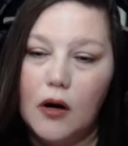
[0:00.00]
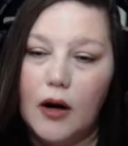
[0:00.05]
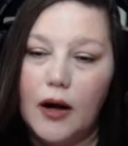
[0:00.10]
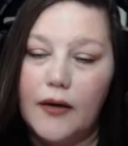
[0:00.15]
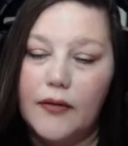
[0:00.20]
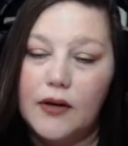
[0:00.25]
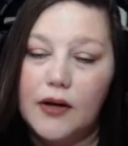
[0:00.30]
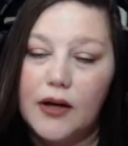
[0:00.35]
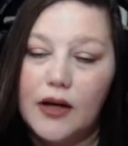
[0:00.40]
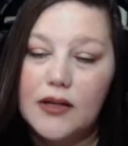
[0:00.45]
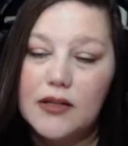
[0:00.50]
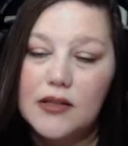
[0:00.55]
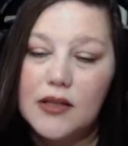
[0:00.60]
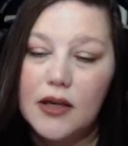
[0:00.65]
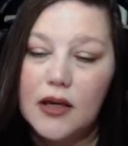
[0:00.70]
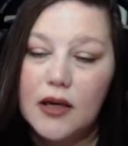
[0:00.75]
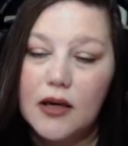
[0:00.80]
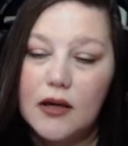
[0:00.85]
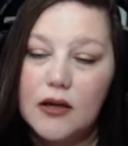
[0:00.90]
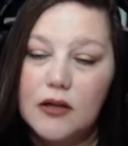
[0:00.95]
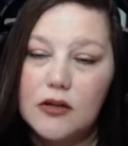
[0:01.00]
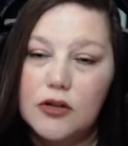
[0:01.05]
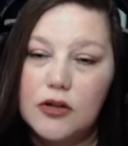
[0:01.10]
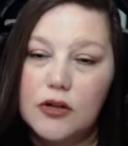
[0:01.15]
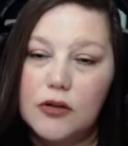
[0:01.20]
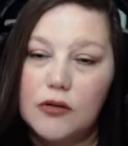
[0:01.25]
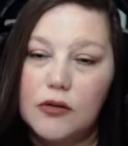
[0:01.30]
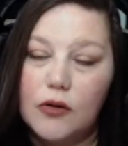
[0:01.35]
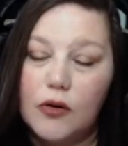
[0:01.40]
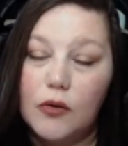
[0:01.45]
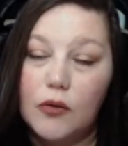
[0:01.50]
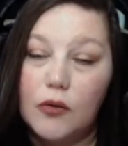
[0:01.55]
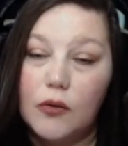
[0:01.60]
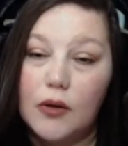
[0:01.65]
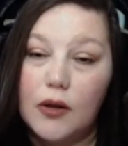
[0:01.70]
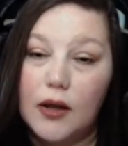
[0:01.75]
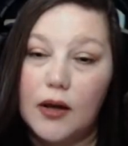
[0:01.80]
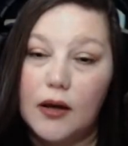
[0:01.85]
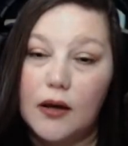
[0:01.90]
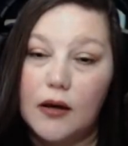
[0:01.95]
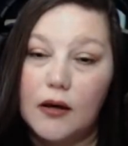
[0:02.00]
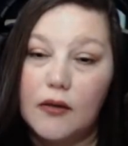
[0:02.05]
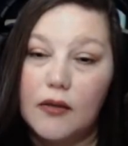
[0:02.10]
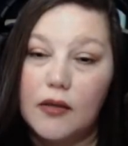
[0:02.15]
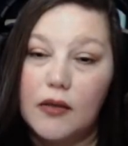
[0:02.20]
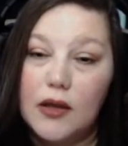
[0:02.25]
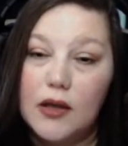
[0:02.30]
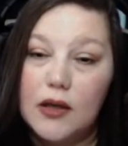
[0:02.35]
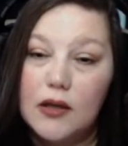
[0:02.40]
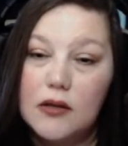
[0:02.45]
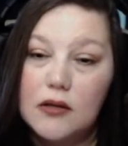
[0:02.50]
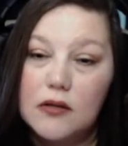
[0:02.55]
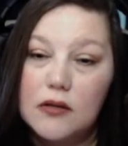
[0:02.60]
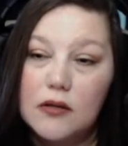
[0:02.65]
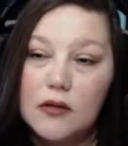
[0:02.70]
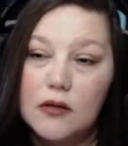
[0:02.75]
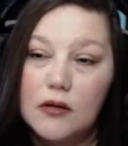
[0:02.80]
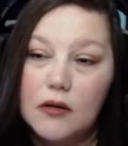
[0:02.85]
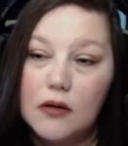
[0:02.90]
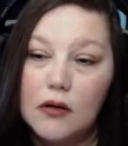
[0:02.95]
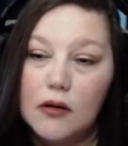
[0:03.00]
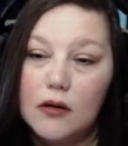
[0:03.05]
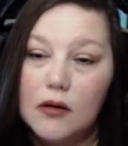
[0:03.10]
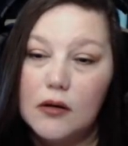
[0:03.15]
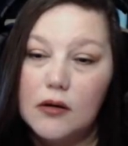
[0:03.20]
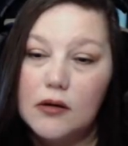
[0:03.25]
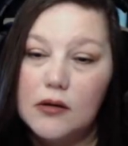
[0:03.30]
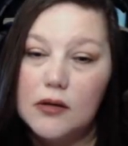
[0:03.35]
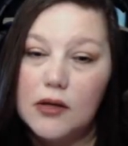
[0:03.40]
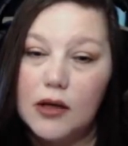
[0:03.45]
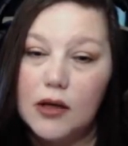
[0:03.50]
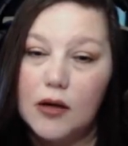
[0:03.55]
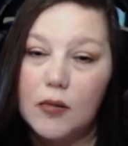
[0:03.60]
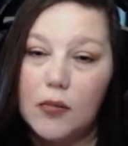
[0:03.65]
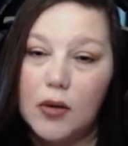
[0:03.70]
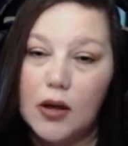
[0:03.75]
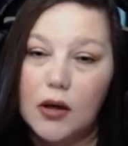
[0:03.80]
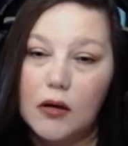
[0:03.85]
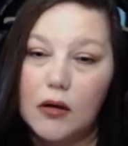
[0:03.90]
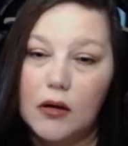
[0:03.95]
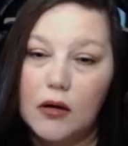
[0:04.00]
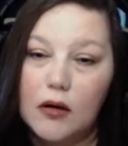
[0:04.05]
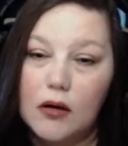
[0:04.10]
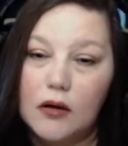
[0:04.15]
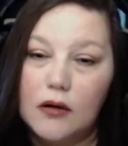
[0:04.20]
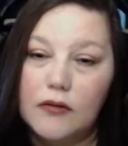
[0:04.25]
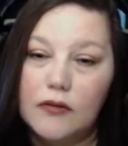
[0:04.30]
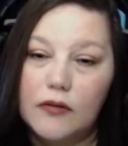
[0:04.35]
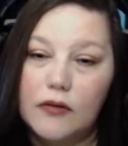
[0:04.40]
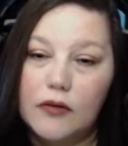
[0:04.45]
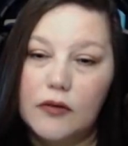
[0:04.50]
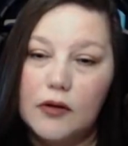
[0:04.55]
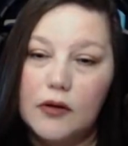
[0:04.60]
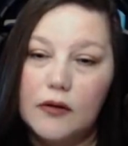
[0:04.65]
All right, the nice thing is you can go like this, take it back off.